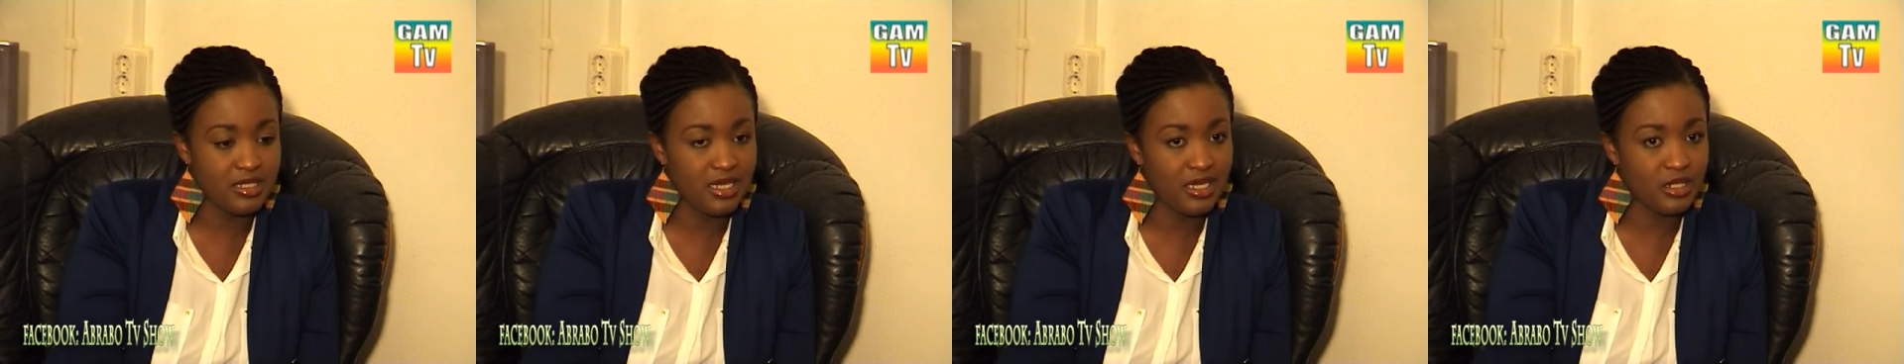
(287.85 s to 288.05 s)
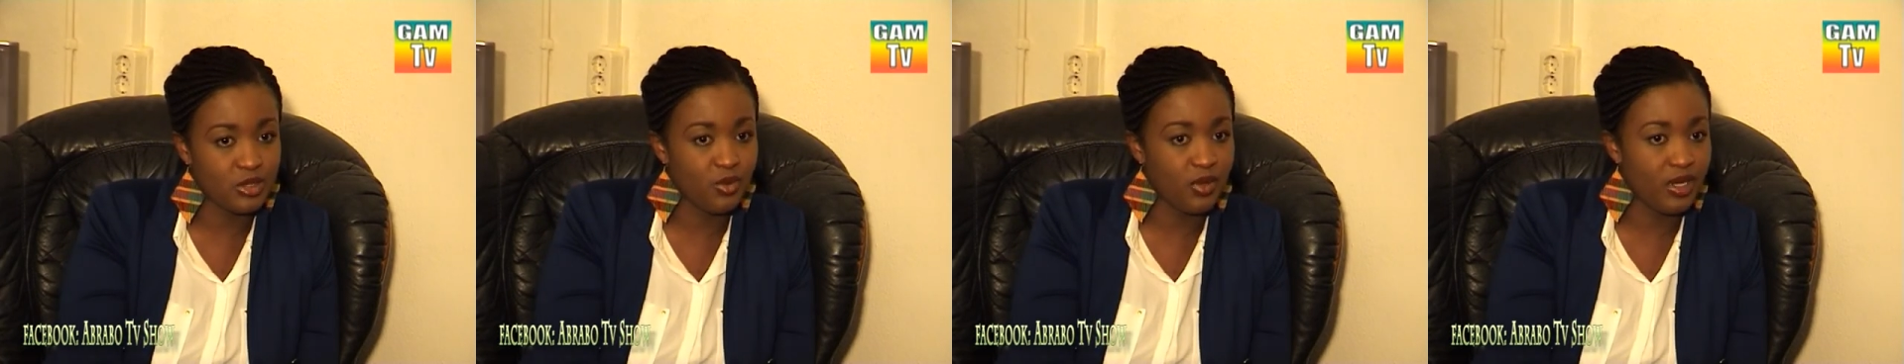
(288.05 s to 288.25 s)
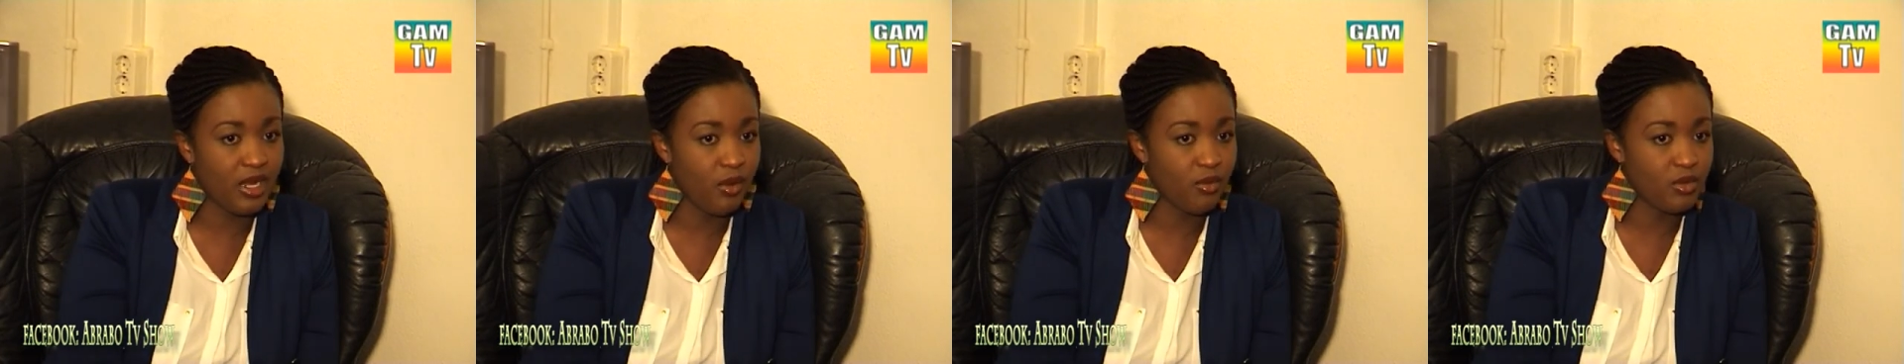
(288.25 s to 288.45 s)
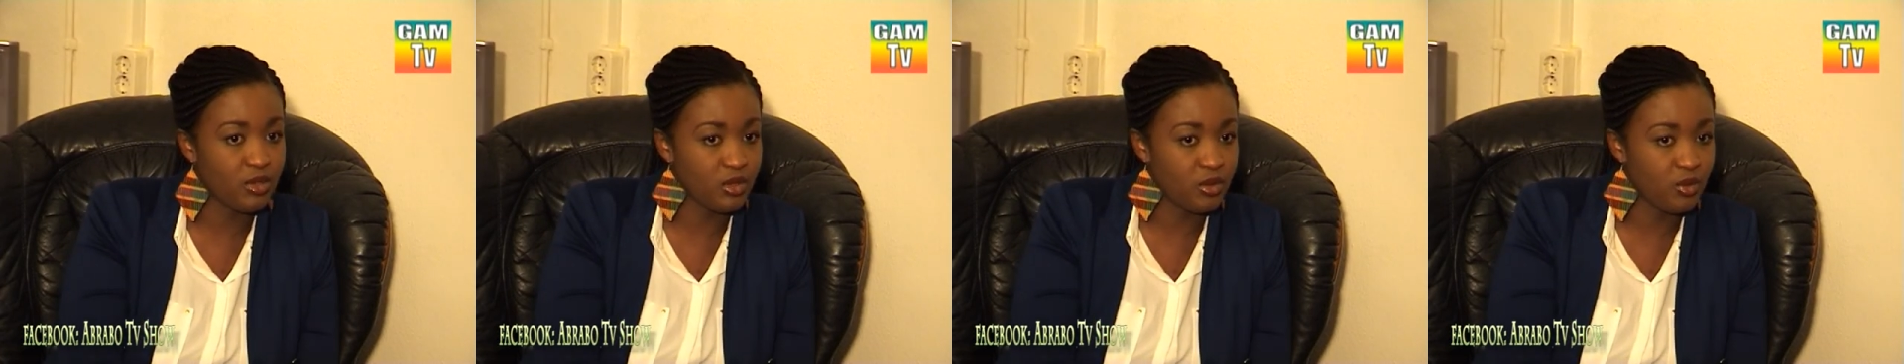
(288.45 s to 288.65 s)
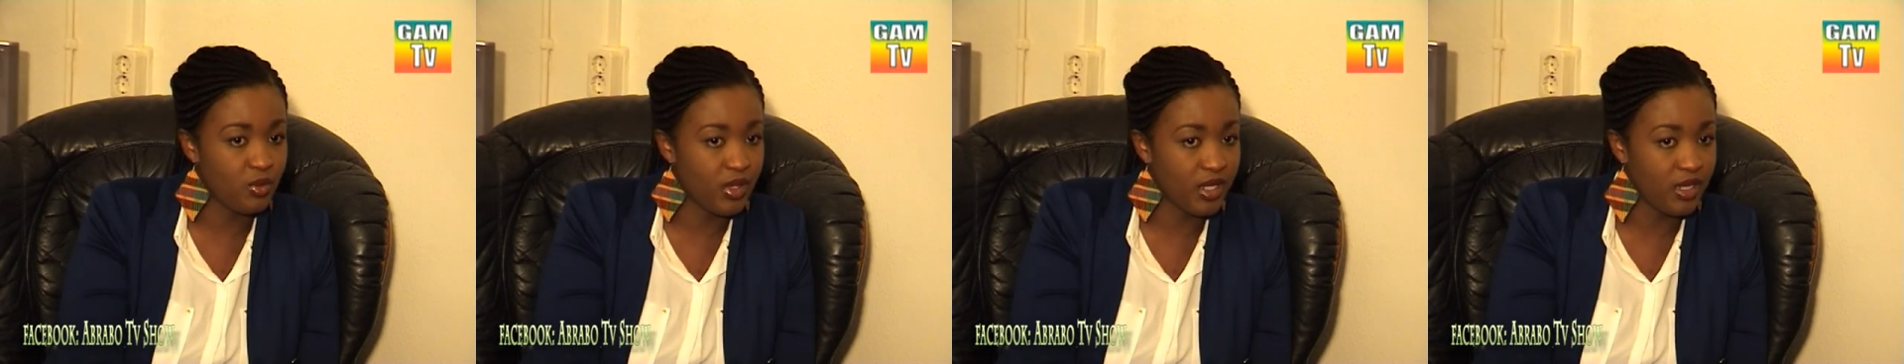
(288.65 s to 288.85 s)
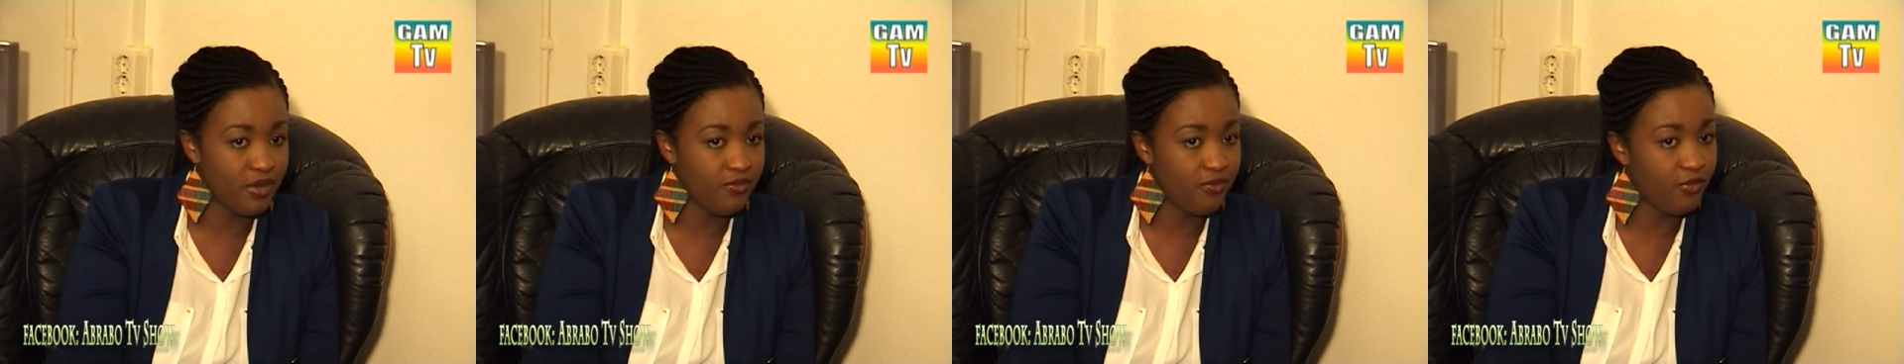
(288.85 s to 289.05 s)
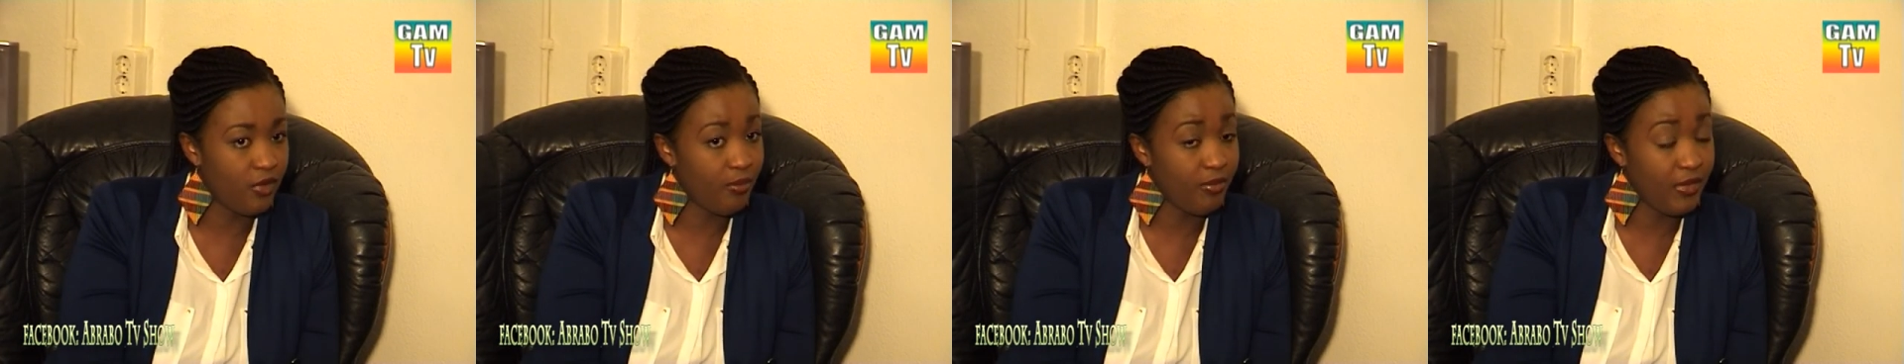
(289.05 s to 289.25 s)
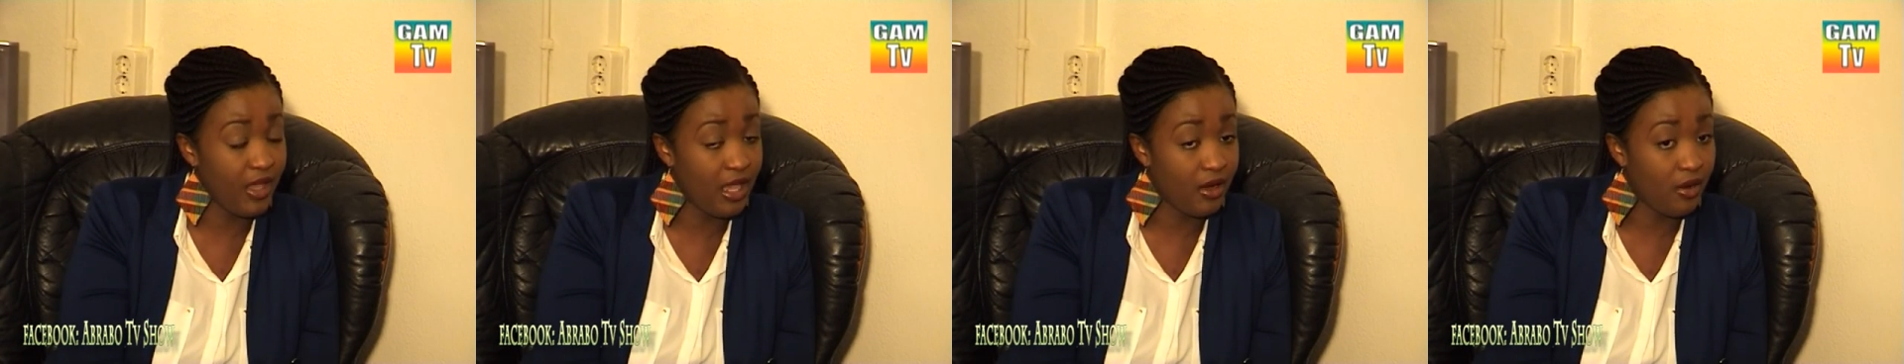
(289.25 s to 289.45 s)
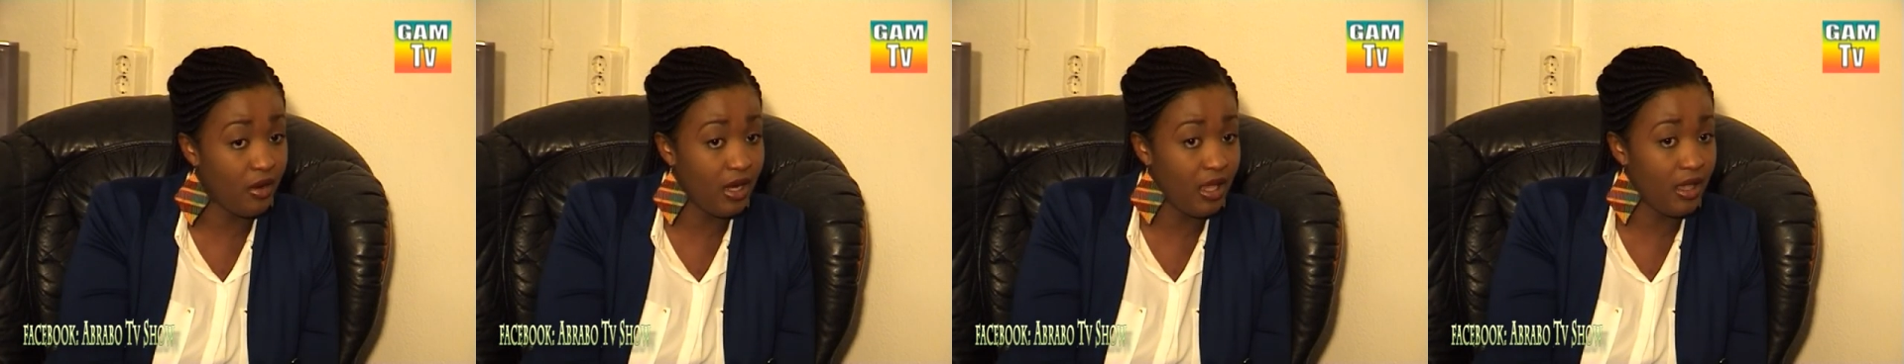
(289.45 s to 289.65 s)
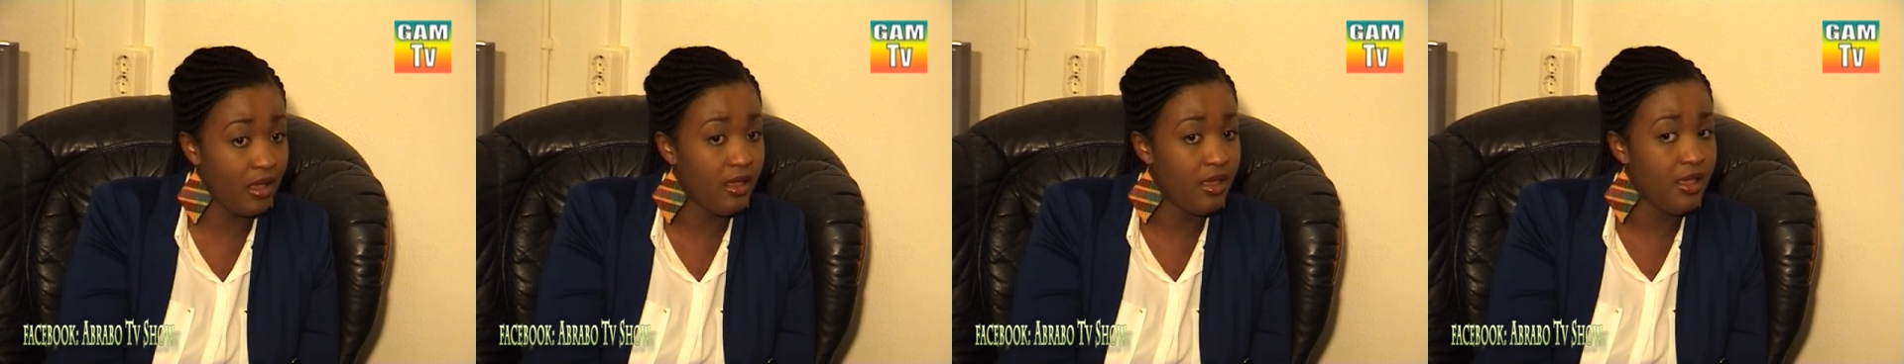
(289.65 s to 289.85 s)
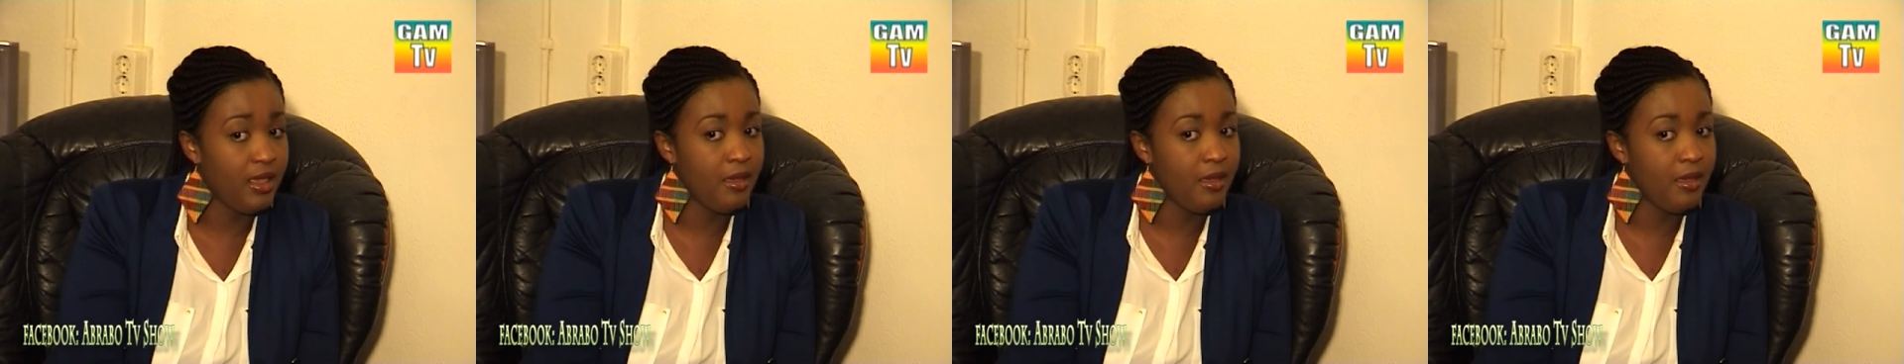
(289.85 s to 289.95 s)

that's what I was doing and from there no